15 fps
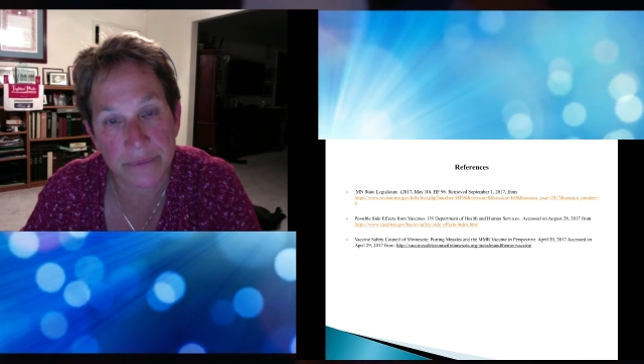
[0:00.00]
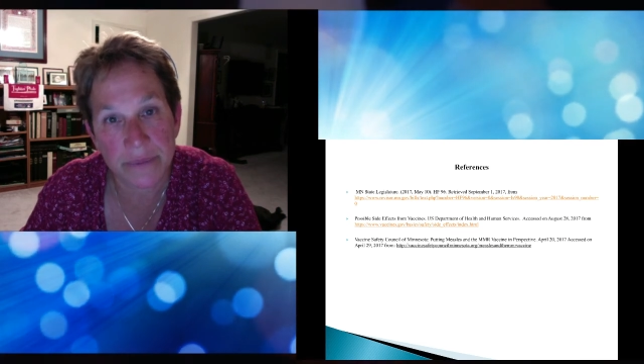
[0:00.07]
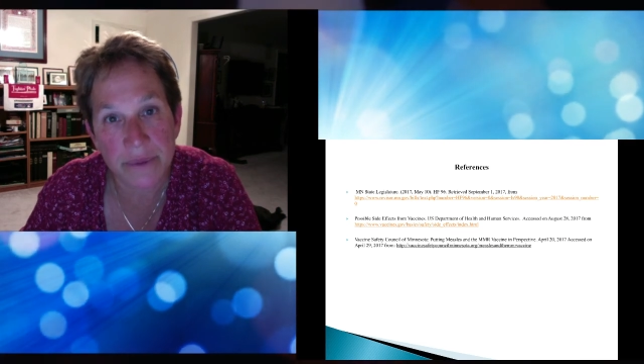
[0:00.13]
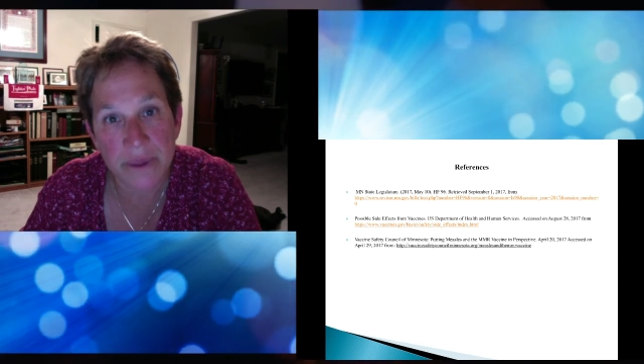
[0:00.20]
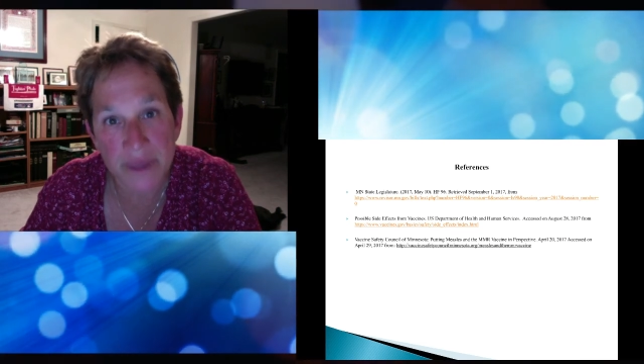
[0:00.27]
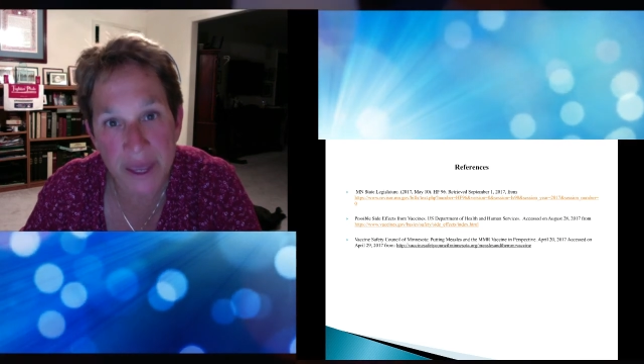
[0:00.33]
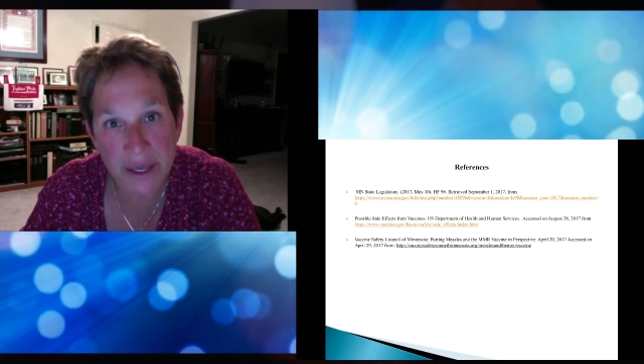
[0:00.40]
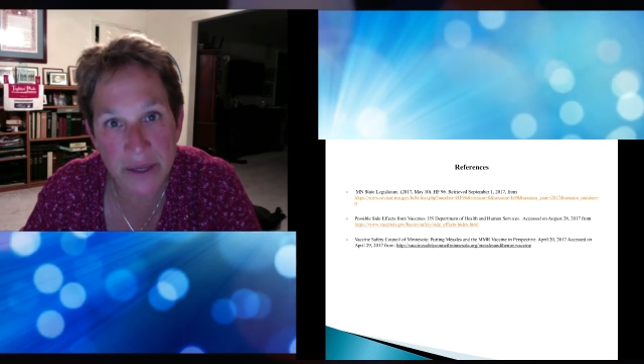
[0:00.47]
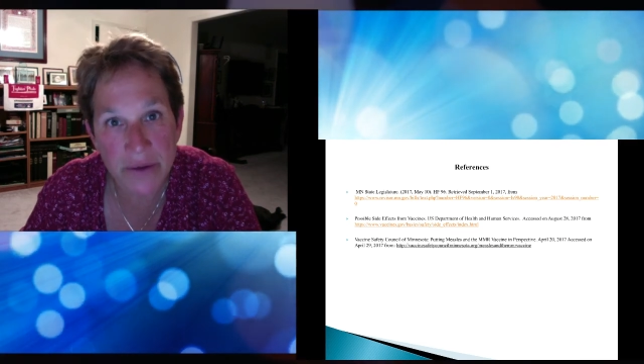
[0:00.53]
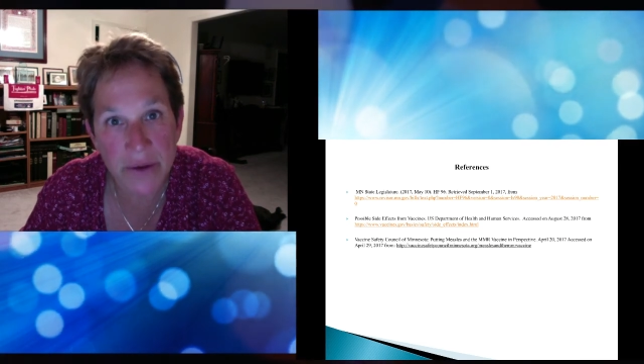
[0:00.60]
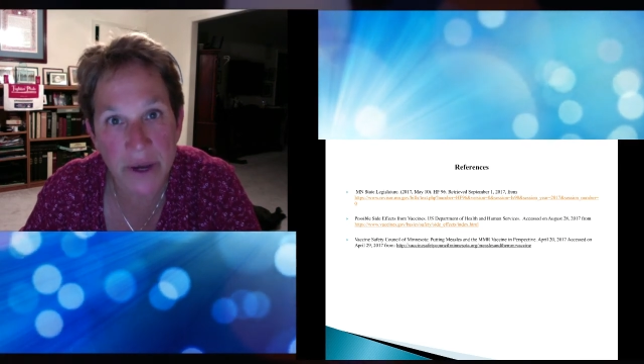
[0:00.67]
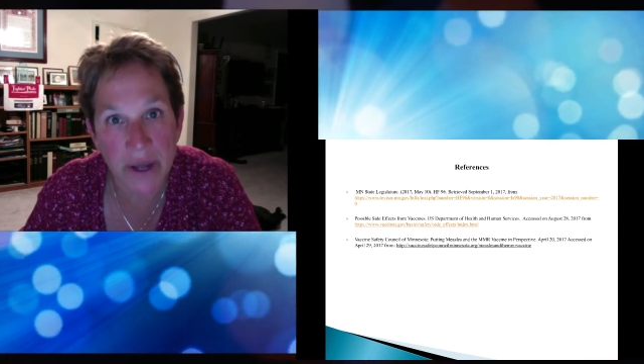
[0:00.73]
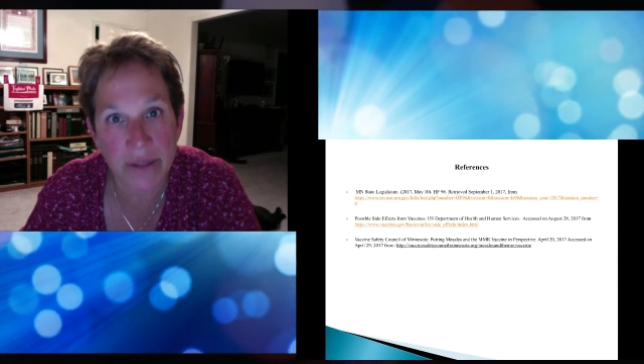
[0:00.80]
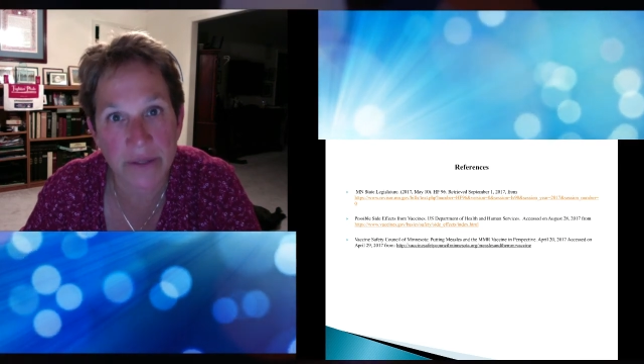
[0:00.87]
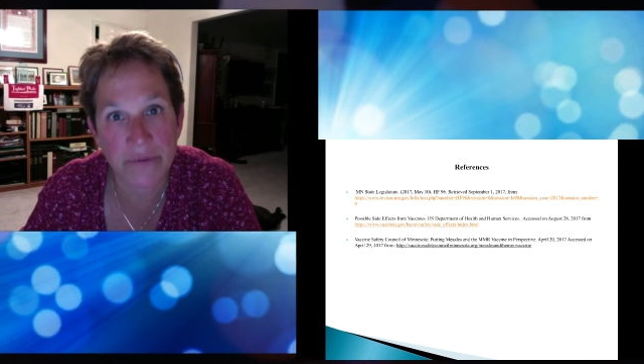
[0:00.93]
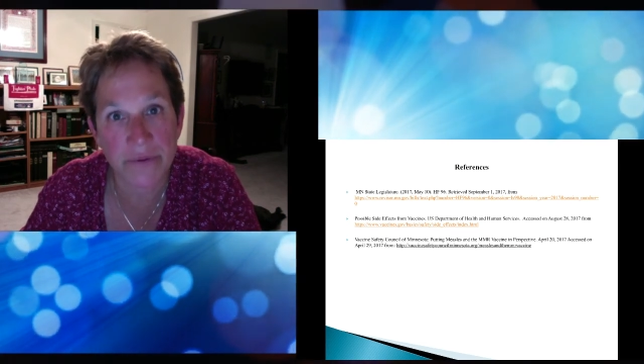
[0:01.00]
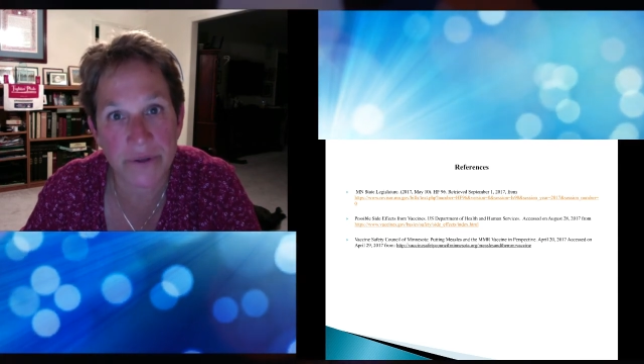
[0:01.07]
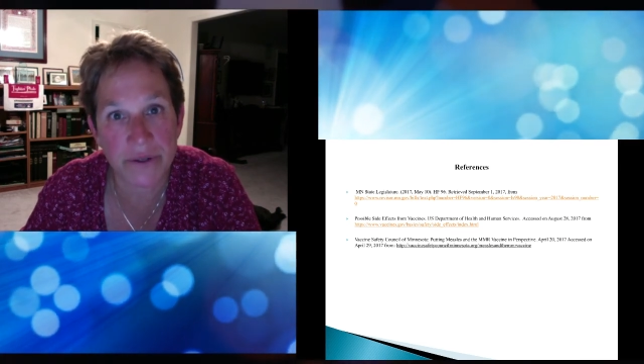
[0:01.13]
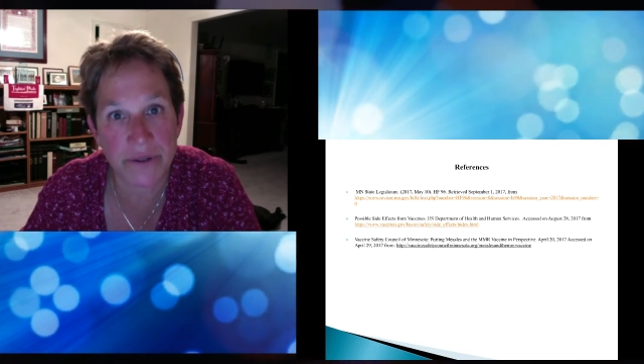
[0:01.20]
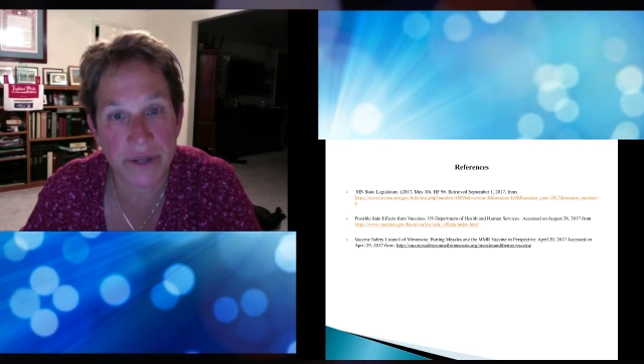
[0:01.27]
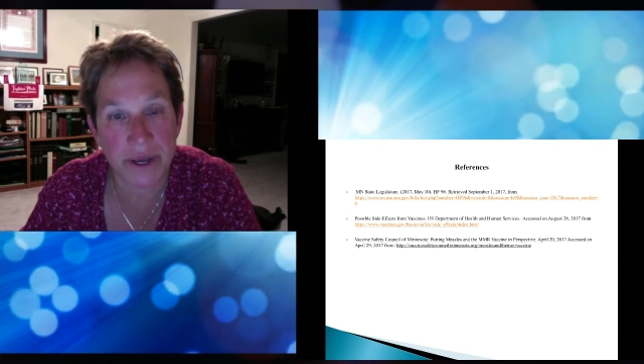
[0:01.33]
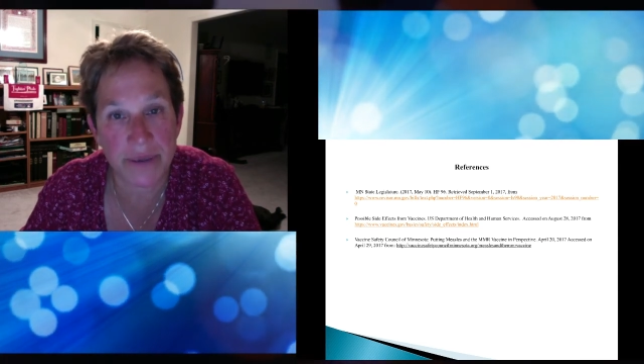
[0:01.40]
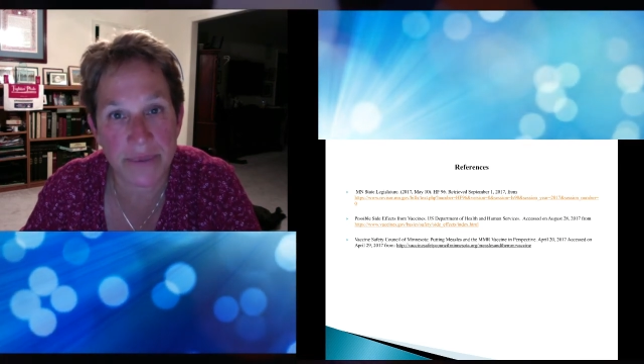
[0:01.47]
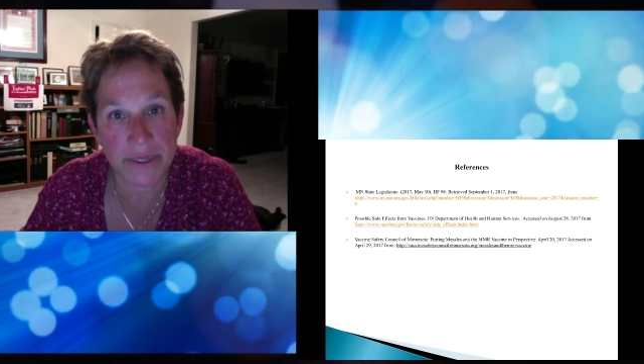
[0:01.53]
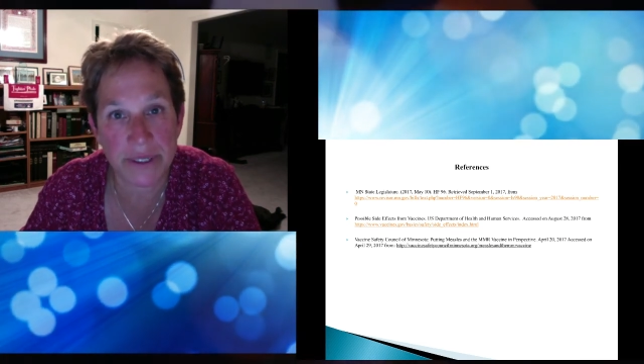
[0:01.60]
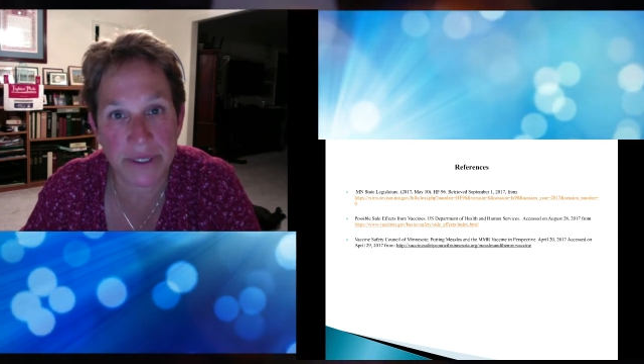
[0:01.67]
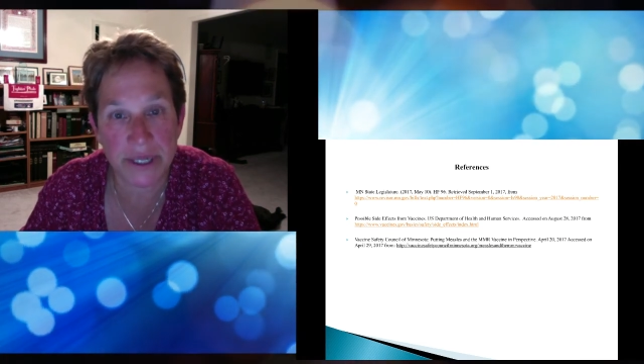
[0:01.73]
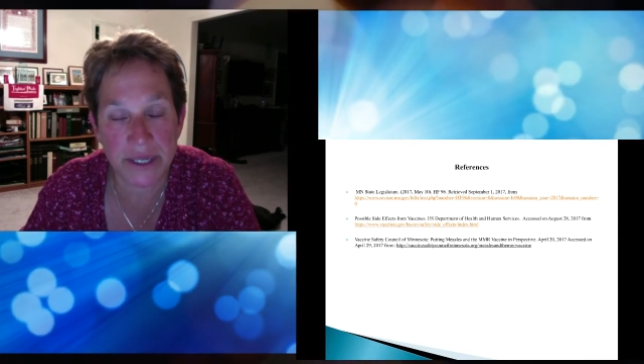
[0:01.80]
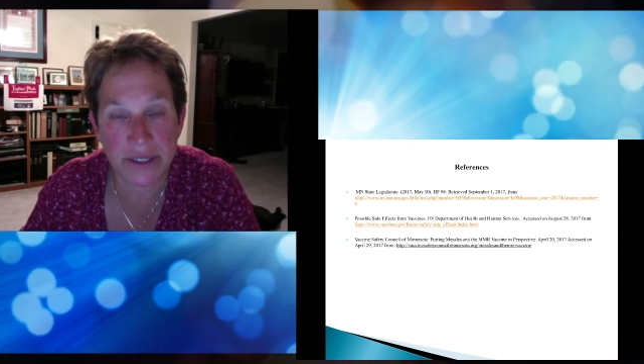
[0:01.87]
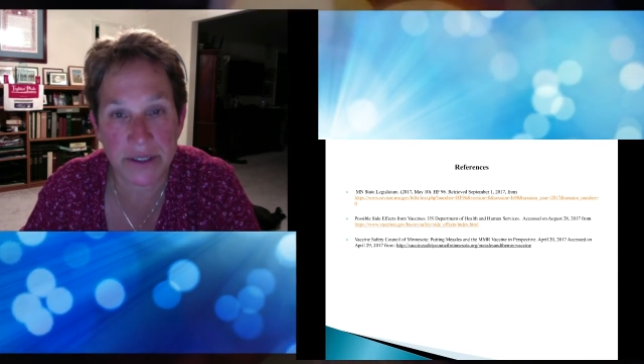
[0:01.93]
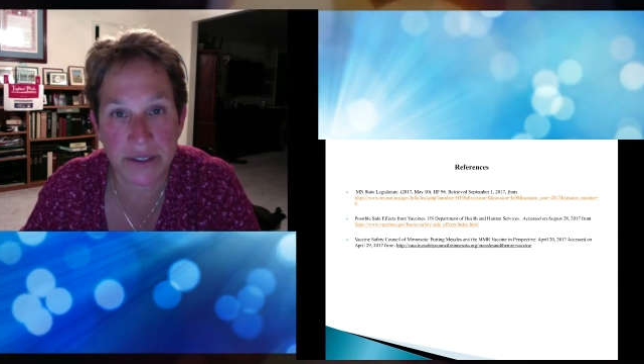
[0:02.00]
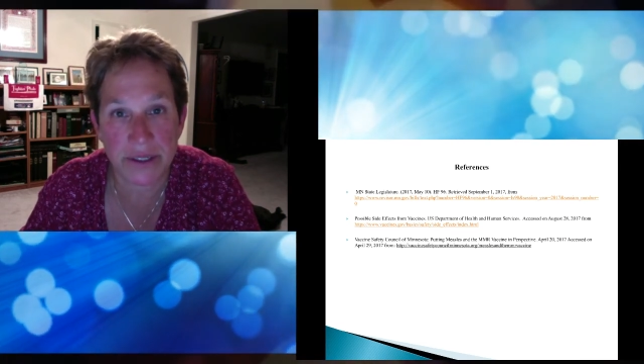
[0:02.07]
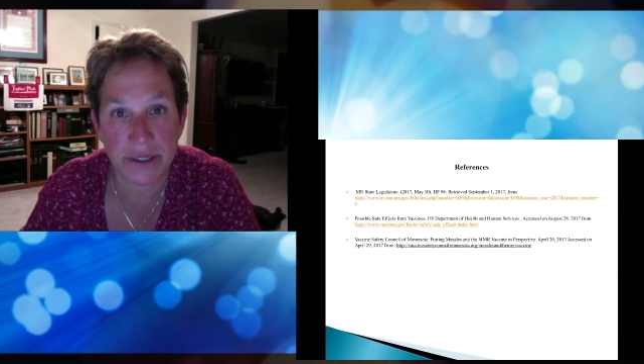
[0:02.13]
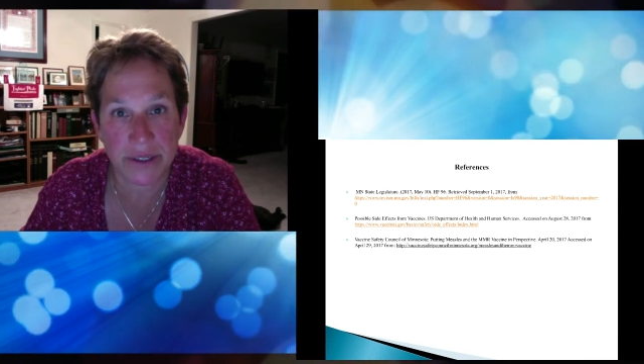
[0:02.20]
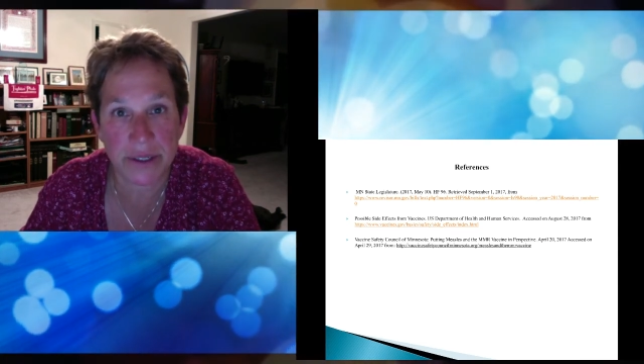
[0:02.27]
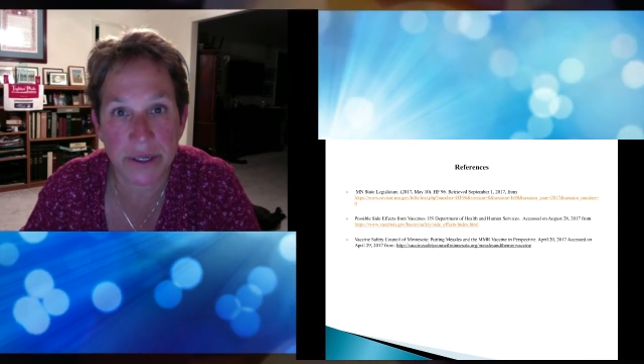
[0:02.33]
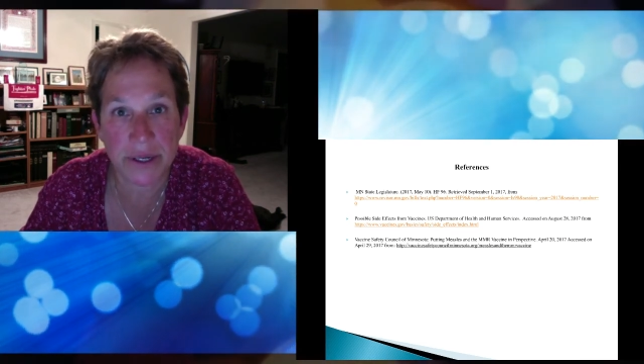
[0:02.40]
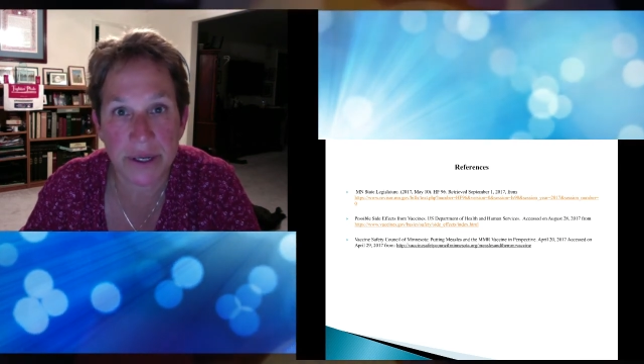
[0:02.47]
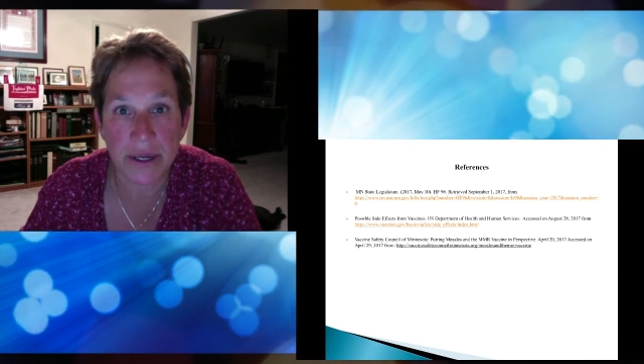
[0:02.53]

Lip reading: Thank you kindly for your time and attention